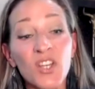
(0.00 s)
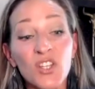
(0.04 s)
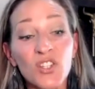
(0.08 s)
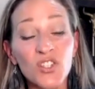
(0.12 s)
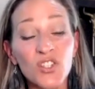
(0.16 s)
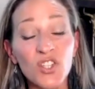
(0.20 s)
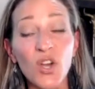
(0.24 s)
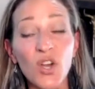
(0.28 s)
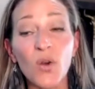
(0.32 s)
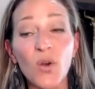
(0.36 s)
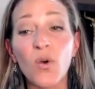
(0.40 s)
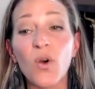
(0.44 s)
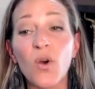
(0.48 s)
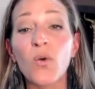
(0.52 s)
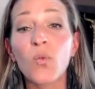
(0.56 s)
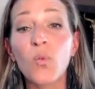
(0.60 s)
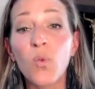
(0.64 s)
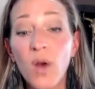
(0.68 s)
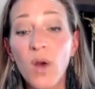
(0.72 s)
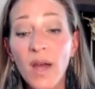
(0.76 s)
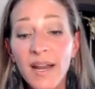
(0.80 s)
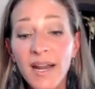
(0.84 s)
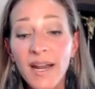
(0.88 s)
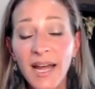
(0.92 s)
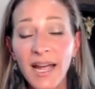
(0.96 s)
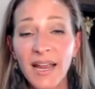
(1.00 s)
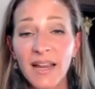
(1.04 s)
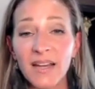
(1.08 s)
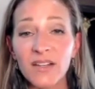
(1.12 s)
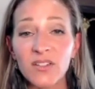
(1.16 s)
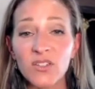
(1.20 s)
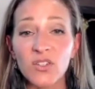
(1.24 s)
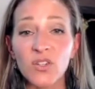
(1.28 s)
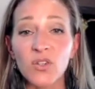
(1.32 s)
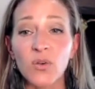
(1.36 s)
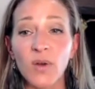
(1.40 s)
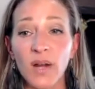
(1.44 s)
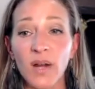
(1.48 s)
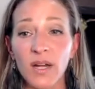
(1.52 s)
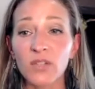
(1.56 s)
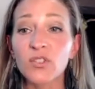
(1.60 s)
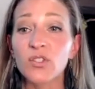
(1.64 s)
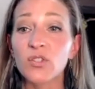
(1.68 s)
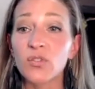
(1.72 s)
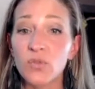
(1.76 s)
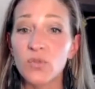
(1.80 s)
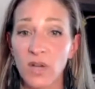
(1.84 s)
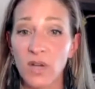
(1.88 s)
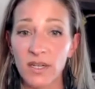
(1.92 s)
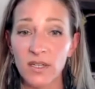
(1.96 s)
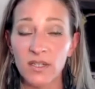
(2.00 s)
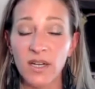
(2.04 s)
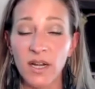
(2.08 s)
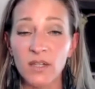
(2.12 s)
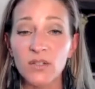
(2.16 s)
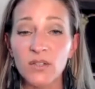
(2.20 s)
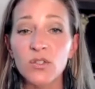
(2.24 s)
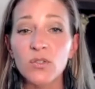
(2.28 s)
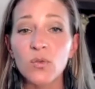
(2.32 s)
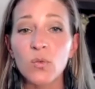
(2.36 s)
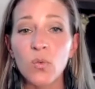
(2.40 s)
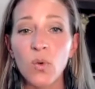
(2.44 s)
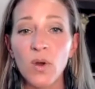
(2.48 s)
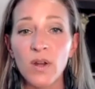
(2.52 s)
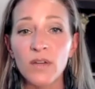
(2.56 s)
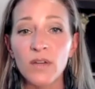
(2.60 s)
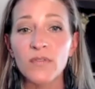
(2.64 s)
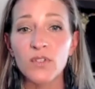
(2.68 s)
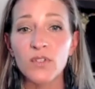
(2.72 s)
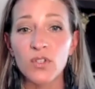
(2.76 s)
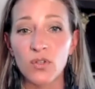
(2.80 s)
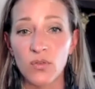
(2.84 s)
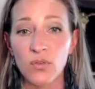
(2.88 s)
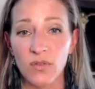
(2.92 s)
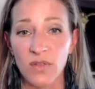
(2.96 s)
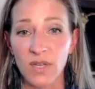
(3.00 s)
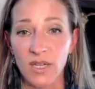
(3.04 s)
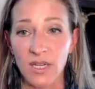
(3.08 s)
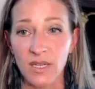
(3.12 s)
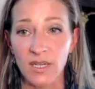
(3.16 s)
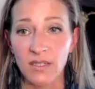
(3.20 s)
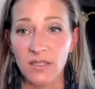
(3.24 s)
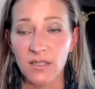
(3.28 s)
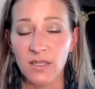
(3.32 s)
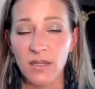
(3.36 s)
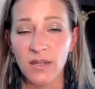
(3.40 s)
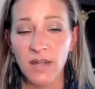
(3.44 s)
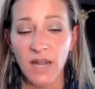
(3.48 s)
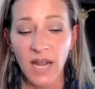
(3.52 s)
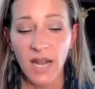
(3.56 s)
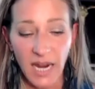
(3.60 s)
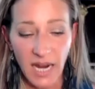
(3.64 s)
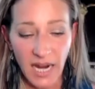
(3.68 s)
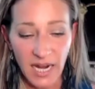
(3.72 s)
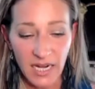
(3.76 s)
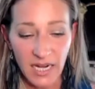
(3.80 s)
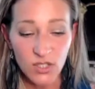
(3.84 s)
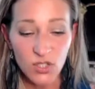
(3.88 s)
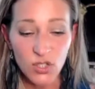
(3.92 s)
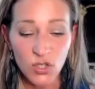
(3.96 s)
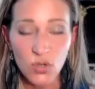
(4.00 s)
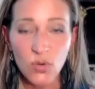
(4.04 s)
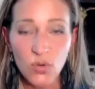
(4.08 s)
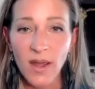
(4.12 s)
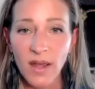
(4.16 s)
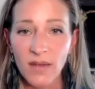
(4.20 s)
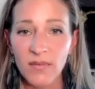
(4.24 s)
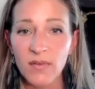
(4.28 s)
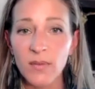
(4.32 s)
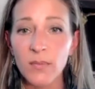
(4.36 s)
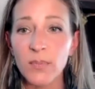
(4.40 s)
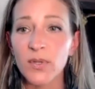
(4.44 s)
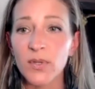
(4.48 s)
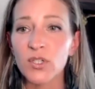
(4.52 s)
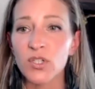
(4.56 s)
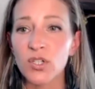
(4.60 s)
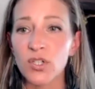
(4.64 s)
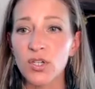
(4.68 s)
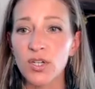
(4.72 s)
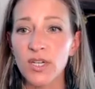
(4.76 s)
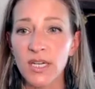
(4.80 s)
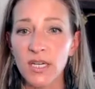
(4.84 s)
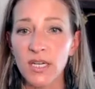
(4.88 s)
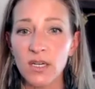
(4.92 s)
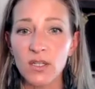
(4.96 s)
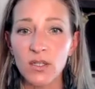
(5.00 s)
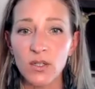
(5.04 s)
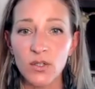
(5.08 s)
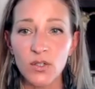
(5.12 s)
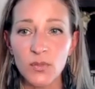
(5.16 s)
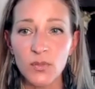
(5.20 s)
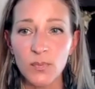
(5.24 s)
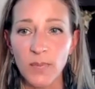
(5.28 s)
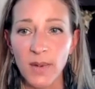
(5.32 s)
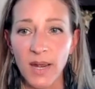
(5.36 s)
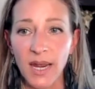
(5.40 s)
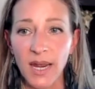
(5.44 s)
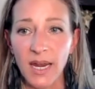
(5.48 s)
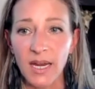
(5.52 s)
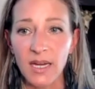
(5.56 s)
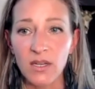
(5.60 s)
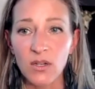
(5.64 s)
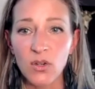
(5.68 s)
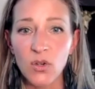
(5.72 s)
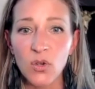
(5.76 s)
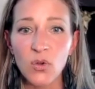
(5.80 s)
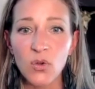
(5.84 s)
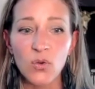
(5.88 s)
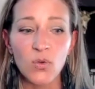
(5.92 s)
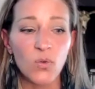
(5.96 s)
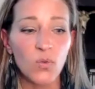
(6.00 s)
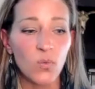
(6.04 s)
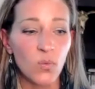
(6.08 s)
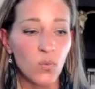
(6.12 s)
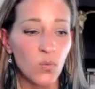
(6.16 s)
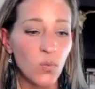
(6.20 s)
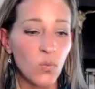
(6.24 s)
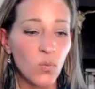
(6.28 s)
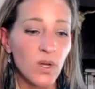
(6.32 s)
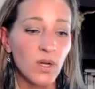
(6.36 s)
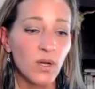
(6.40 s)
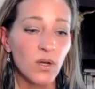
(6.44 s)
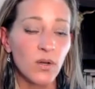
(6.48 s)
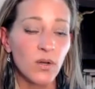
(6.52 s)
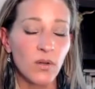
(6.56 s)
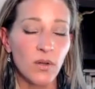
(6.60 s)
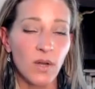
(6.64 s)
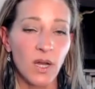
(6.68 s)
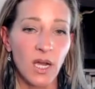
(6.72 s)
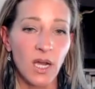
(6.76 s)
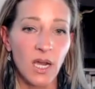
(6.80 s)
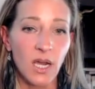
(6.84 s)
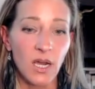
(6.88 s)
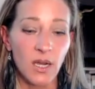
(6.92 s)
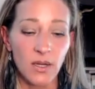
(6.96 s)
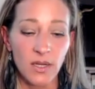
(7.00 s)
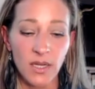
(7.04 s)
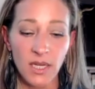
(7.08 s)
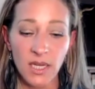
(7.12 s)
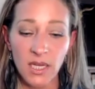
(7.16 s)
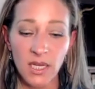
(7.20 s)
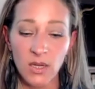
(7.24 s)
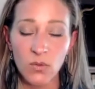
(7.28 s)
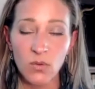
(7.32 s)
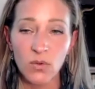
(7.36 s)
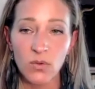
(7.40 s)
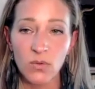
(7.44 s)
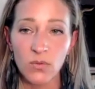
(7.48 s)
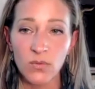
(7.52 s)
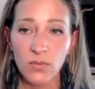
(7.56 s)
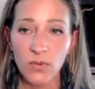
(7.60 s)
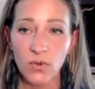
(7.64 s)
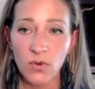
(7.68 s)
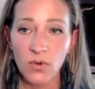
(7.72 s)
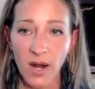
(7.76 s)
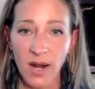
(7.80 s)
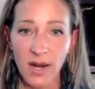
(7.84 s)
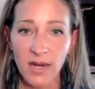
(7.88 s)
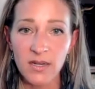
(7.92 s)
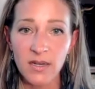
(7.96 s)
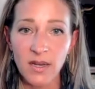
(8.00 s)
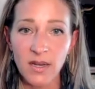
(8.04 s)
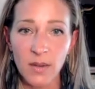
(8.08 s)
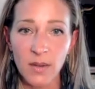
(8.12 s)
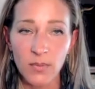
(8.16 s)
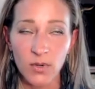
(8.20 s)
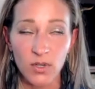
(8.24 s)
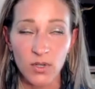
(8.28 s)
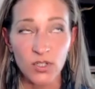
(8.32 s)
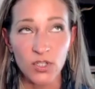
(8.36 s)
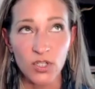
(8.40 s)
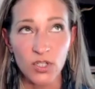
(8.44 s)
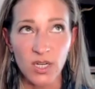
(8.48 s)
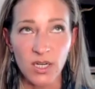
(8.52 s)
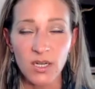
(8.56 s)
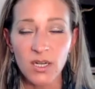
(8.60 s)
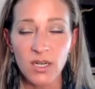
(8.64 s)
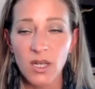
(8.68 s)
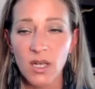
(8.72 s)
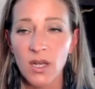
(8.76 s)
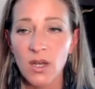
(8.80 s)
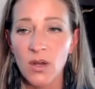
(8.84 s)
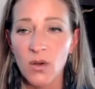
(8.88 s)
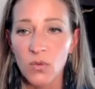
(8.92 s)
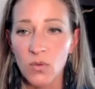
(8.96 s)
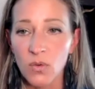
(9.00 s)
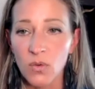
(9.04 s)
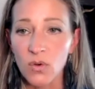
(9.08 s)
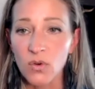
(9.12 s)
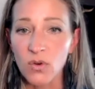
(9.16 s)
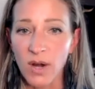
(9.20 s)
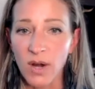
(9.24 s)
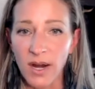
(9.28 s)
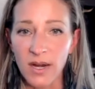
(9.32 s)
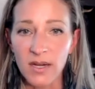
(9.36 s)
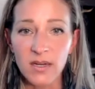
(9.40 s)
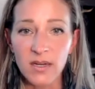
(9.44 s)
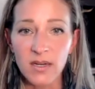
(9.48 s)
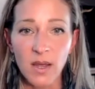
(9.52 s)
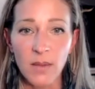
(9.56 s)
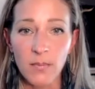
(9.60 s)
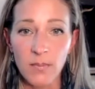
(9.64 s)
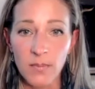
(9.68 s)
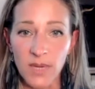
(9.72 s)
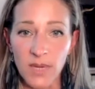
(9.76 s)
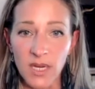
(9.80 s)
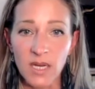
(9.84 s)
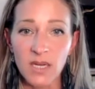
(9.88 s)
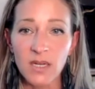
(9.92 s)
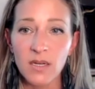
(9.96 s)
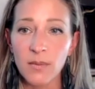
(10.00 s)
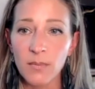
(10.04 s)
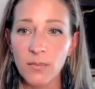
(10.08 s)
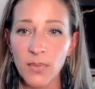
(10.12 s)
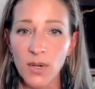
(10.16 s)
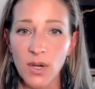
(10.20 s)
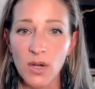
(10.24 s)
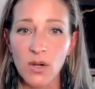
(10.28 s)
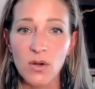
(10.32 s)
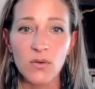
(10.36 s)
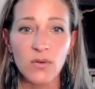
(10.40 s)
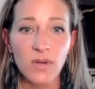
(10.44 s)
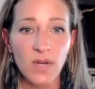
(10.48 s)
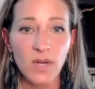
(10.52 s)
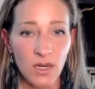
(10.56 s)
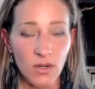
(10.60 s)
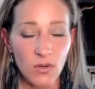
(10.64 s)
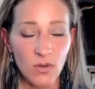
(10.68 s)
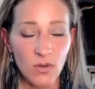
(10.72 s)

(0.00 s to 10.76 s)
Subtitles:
So what I do, I'll do one of two things. I do have a butcher here close by who will he will grind up, or she will grind up meat, bone, and